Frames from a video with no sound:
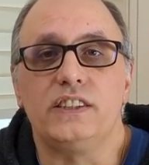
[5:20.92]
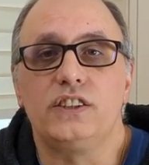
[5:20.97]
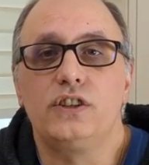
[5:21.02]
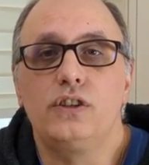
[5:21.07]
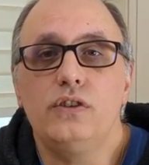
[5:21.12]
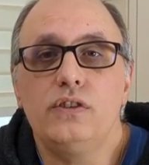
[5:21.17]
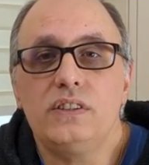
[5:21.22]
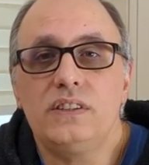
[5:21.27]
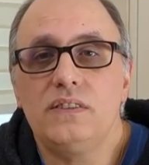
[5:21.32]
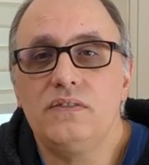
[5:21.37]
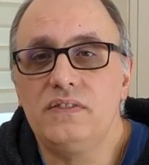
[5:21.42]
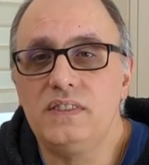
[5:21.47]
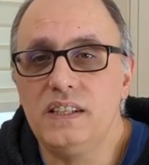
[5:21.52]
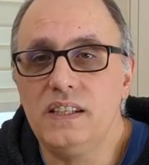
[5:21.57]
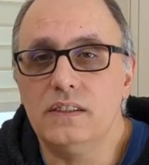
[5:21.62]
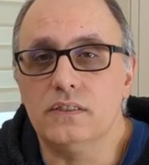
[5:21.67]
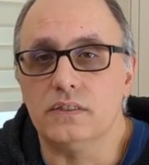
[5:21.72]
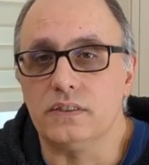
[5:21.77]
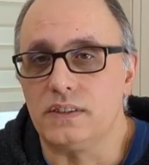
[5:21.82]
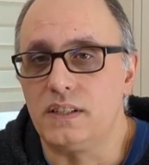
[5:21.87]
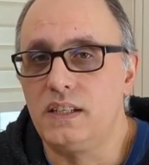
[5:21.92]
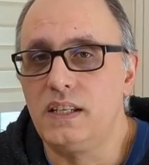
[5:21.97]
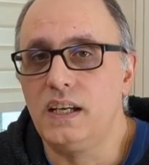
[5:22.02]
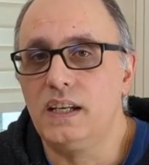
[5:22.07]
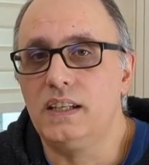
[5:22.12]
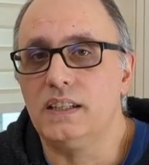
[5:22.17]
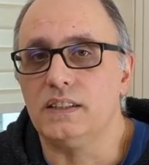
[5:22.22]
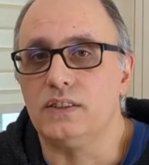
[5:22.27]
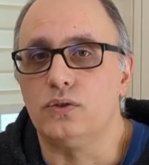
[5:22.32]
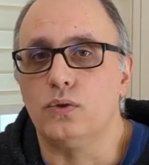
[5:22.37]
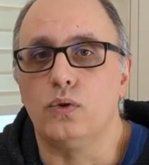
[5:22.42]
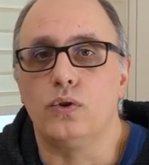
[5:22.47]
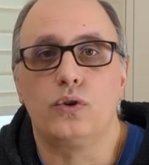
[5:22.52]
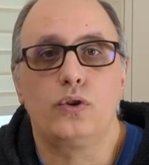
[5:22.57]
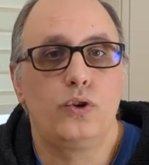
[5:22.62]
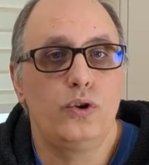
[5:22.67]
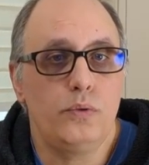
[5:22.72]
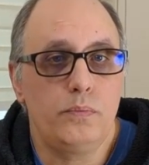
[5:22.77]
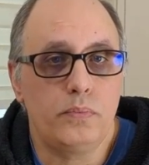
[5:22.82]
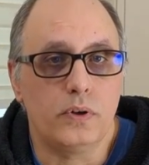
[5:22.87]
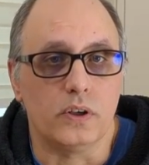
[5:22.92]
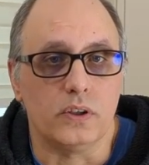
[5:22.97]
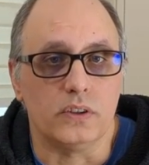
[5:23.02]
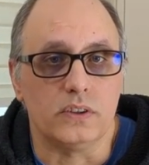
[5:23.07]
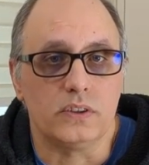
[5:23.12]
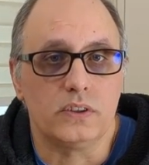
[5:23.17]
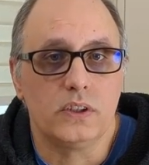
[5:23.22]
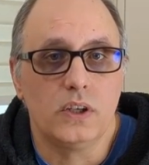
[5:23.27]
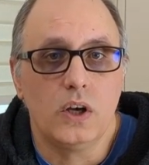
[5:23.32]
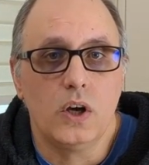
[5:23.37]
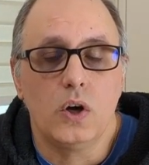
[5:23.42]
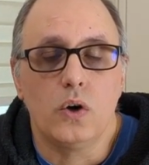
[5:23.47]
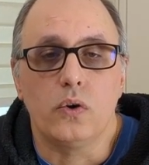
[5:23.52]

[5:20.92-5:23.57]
exclusive deals, tickets, or coupons,